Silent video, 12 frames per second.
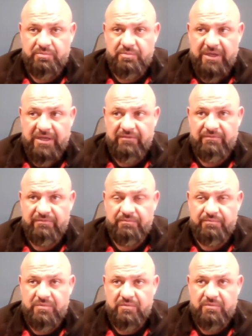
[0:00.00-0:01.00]
being
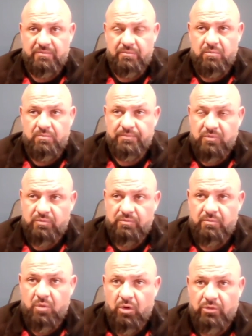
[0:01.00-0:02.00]

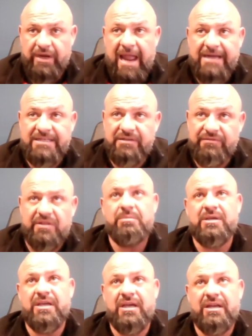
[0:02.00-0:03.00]
more reactive in the
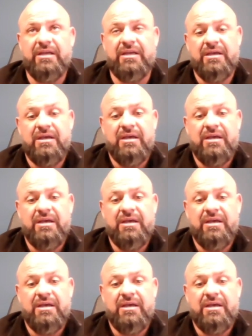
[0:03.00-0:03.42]
beginning